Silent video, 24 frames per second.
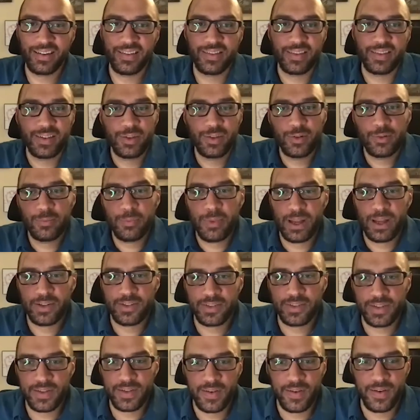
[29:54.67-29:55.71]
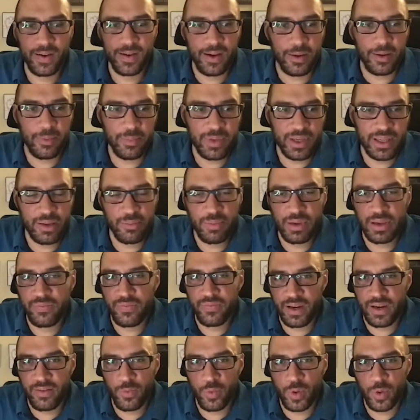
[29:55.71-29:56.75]
uh, you mentioned um, being a
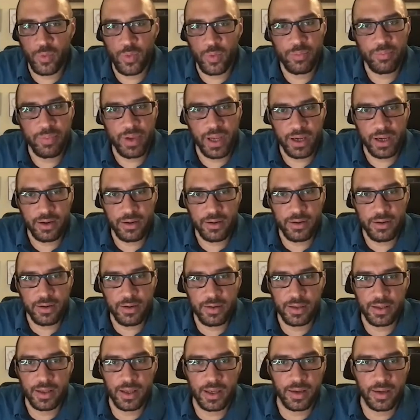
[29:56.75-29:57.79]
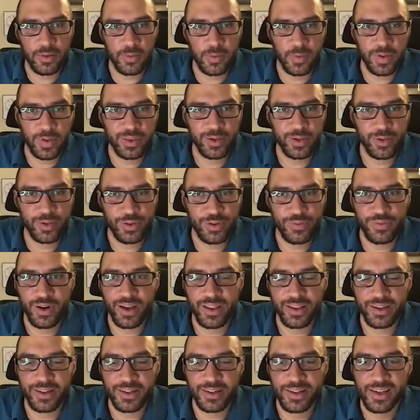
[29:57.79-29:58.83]
big fan of Woody Woodpecker, with you and your
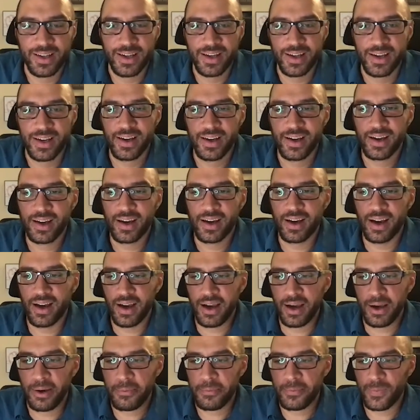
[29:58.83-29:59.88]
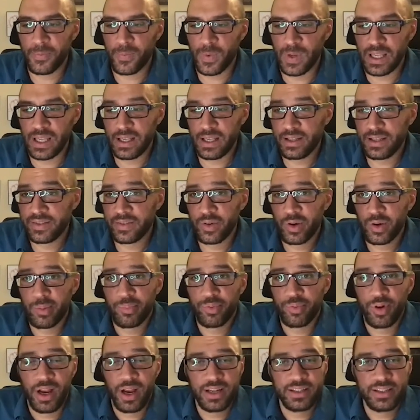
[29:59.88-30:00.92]
father. Um, is
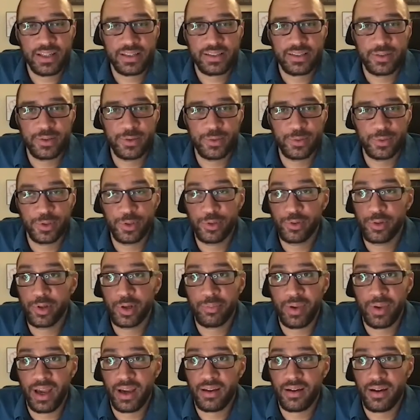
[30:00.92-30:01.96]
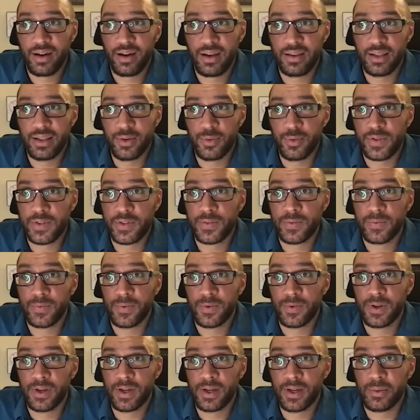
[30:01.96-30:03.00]
there a project you you look back on that was
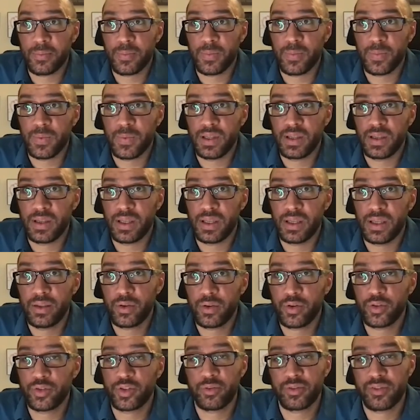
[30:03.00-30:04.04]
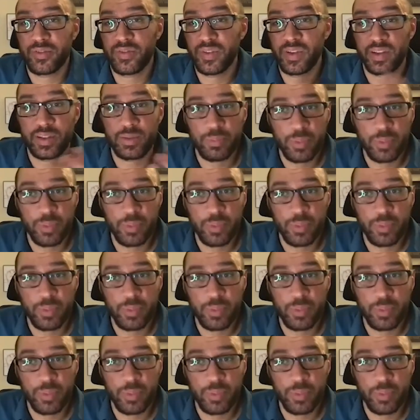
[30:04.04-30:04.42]
um, either in terms of